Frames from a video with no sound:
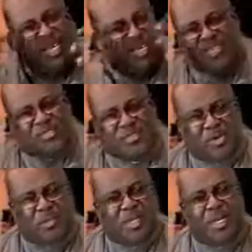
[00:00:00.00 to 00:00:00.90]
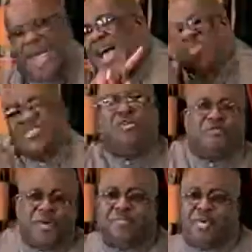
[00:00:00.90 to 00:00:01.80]
at this for a moment. Last
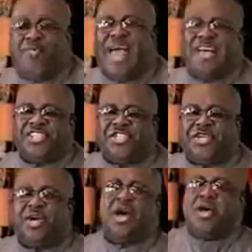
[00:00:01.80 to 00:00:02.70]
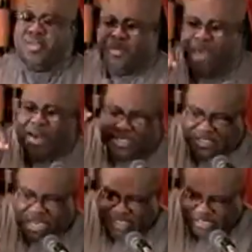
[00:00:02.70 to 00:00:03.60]
November of last year, the United
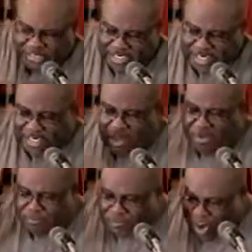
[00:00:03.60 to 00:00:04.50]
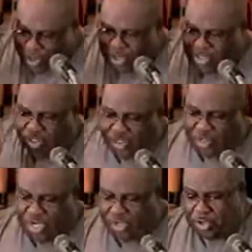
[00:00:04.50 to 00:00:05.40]
States Senate voted
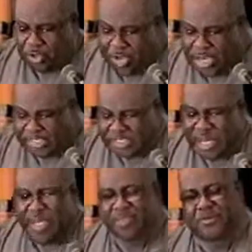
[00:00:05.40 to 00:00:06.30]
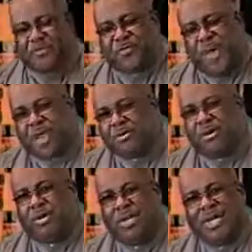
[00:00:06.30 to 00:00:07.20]
to increase the
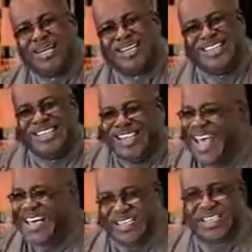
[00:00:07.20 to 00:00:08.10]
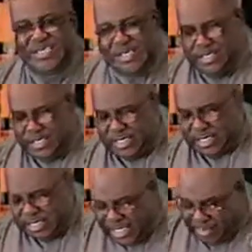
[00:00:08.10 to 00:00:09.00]
federal debt
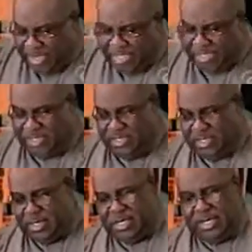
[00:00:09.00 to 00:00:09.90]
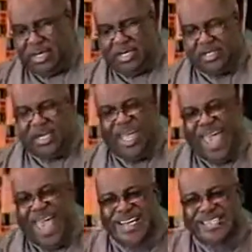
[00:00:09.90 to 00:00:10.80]
limit to
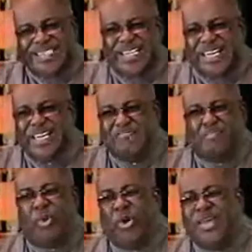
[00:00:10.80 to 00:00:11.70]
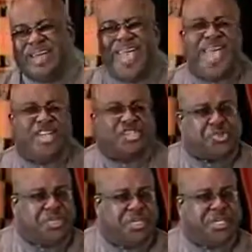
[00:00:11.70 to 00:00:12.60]
$18.8
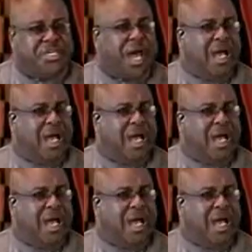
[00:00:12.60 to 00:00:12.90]
trillion.